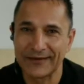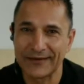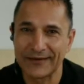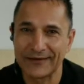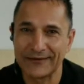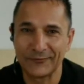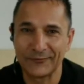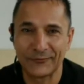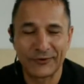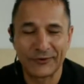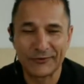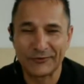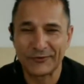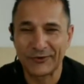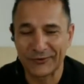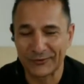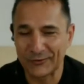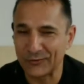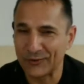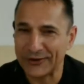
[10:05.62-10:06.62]
And we
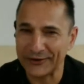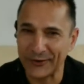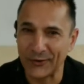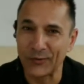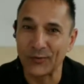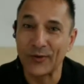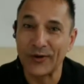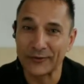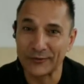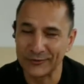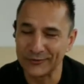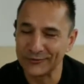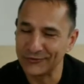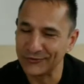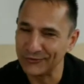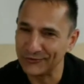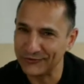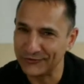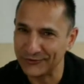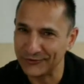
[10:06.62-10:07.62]
don't quite know why Google
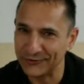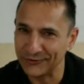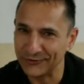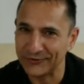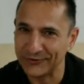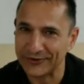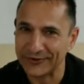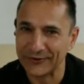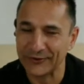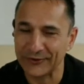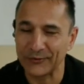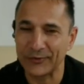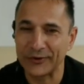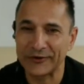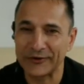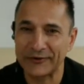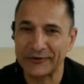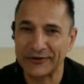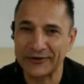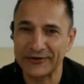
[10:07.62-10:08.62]
chooses to do that or what
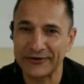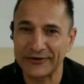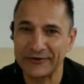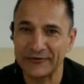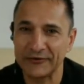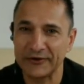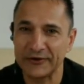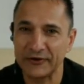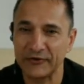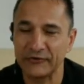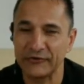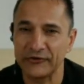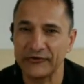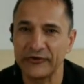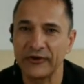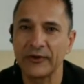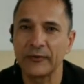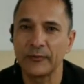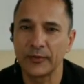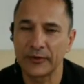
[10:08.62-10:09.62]
criteria it
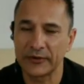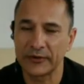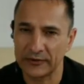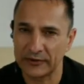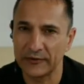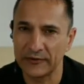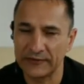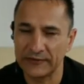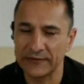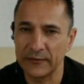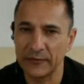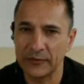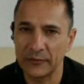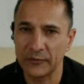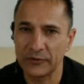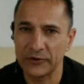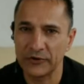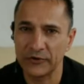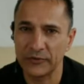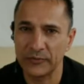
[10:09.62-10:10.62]
uses. But this is
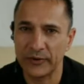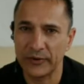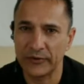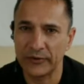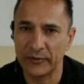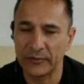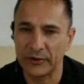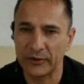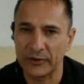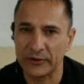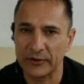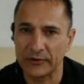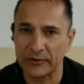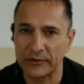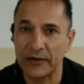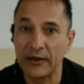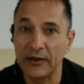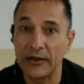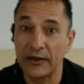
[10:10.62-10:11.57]
something we need to bear in mind.